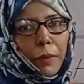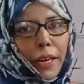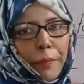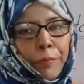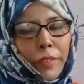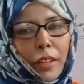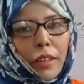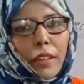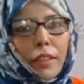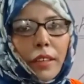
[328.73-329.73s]
by
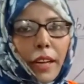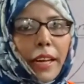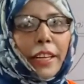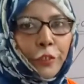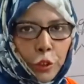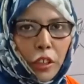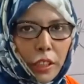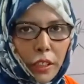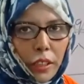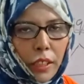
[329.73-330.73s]

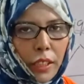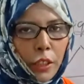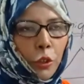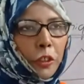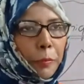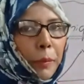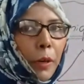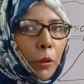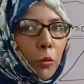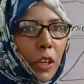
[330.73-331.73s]
Aristotle. Those
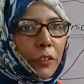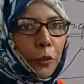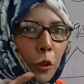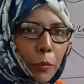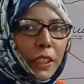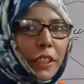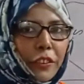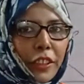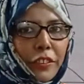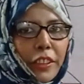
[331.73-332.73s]
people who are so much
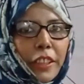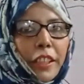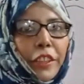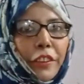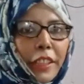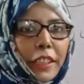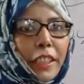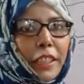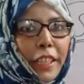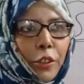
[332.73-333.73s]
interested in
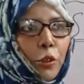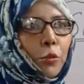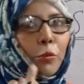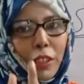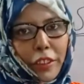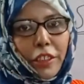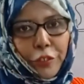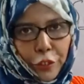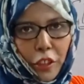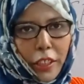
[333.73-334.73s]
literature, they know who was
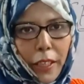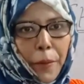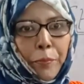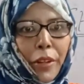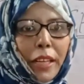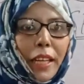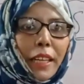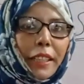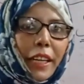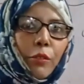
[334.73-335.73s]
Aristotle.
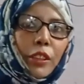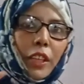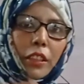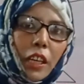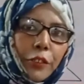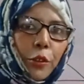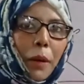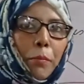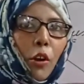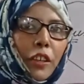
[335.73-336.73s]
Then there was also
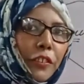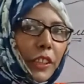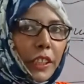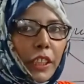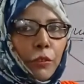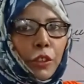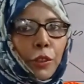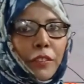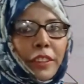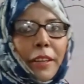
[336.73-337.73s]
a plot structure which
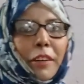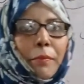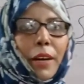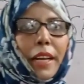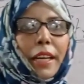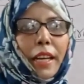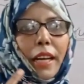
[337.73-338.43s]
was given by